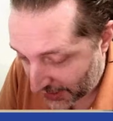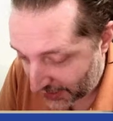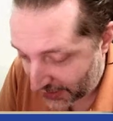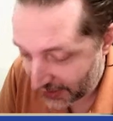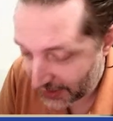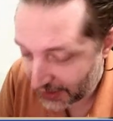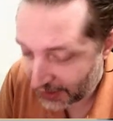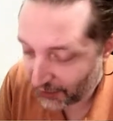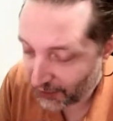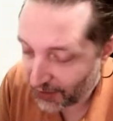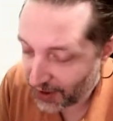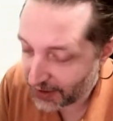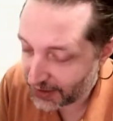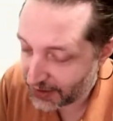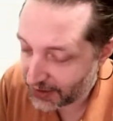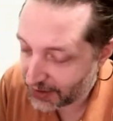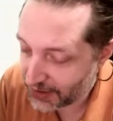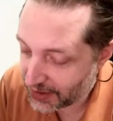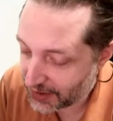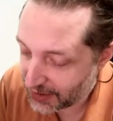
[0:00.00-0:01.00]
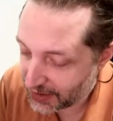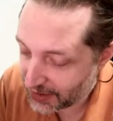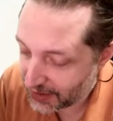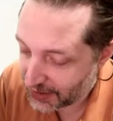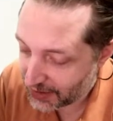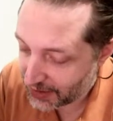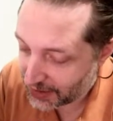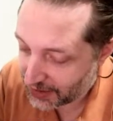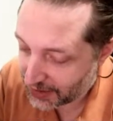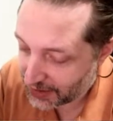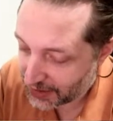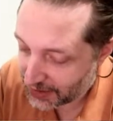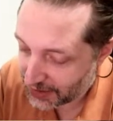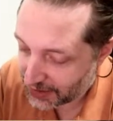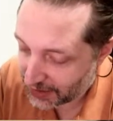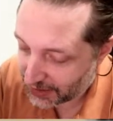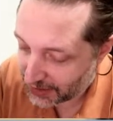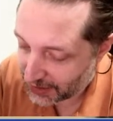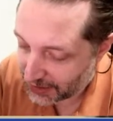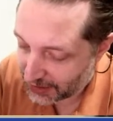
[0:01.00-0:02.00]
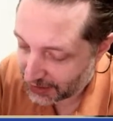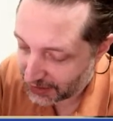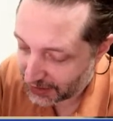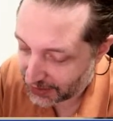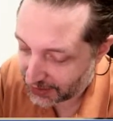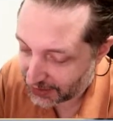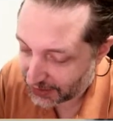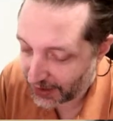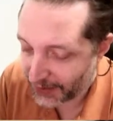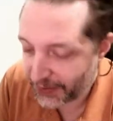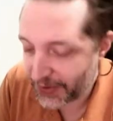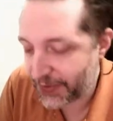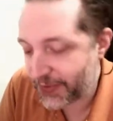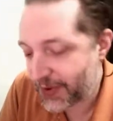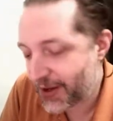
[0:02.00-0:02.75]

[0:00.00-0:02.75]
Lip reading: I mean, me, I would prefer Sigil, but I think right is better.